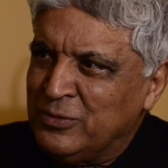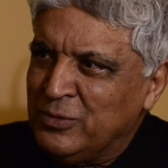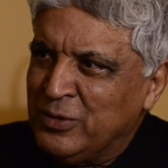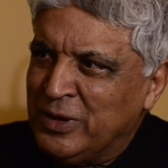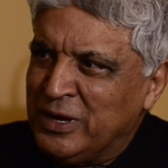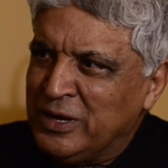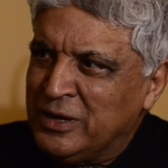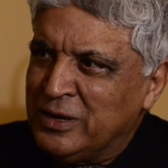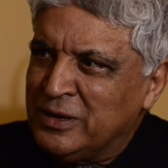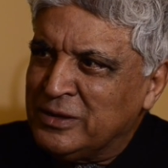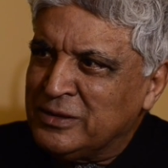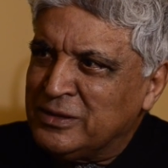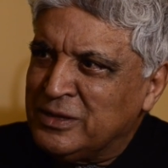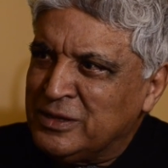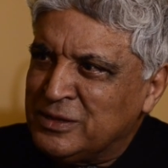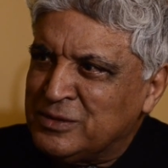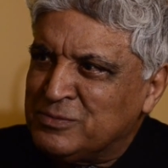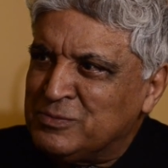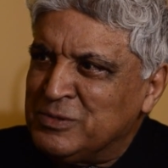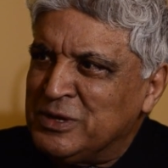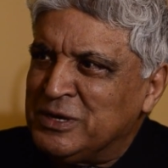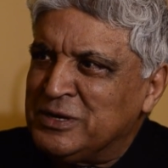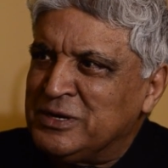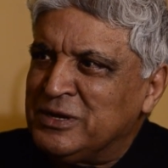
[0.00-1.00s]
when
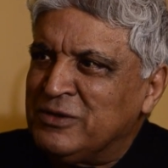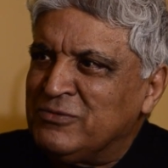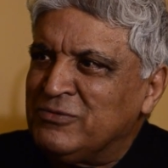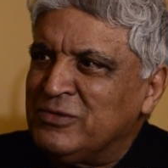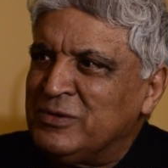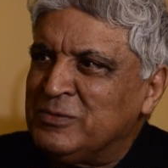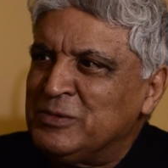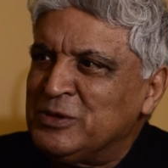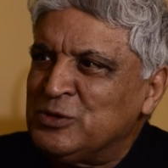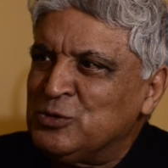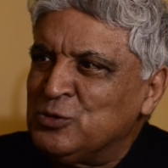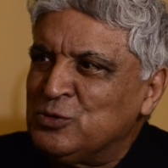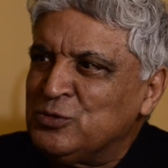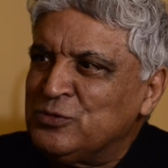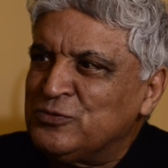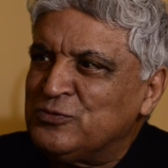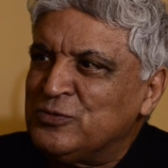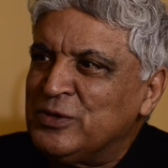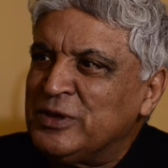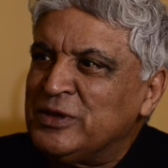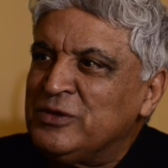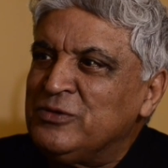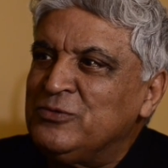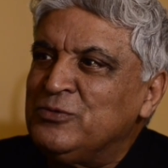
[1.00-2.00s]
this media will be used
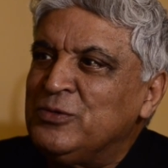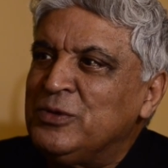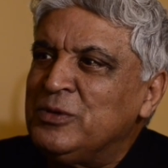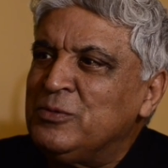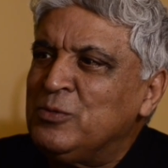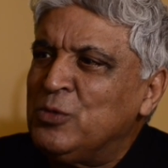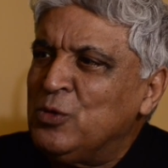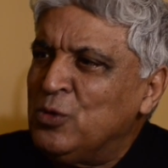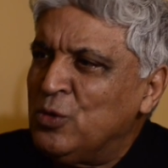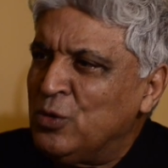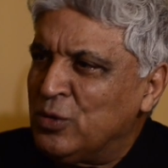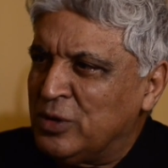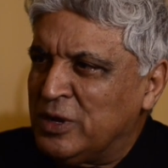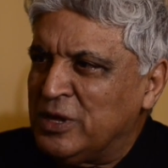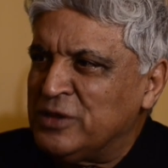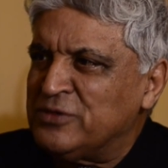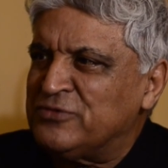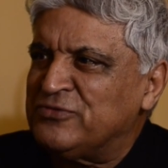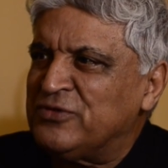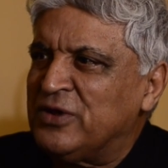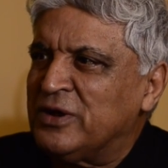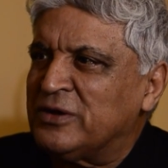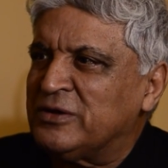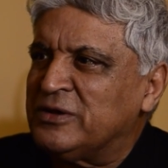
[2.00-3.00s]
for even more
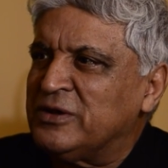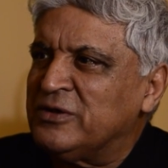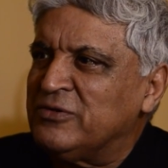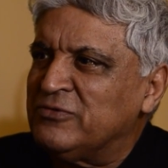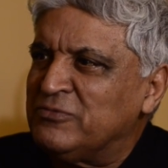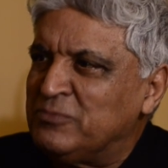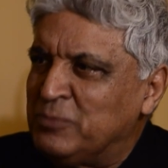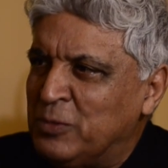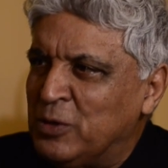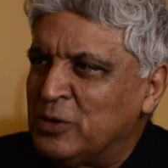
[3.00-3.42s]
constructive,